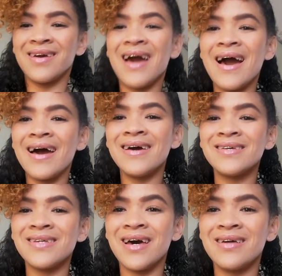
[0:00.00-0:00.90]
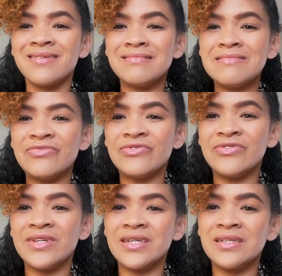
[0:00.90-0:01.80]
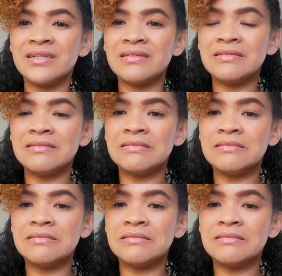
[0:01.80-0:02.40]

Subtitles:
Guys, I don't feel